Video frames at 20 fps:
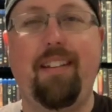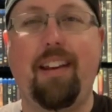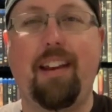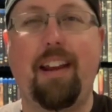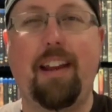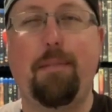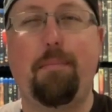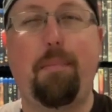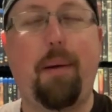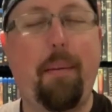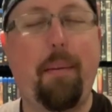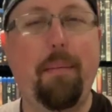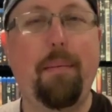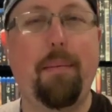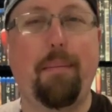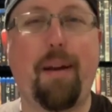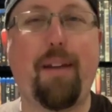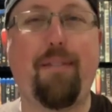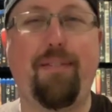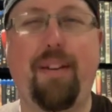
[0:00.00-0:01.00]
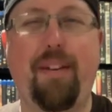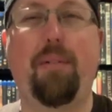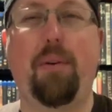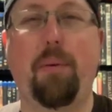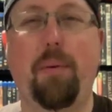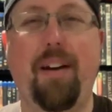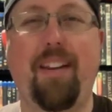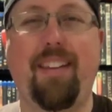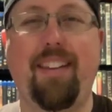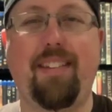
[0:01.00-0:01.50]
it's probably my favorite
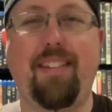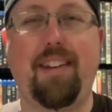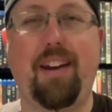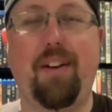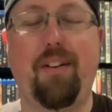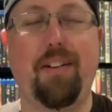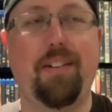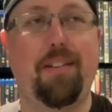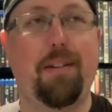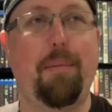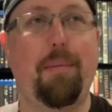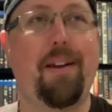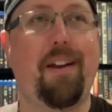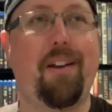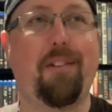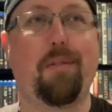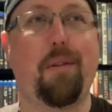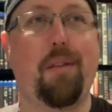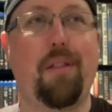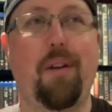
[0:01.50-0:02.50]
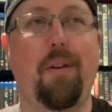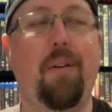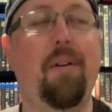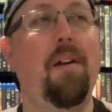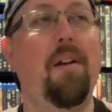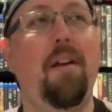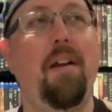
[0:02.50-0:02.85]
one of the series, to be honest with you.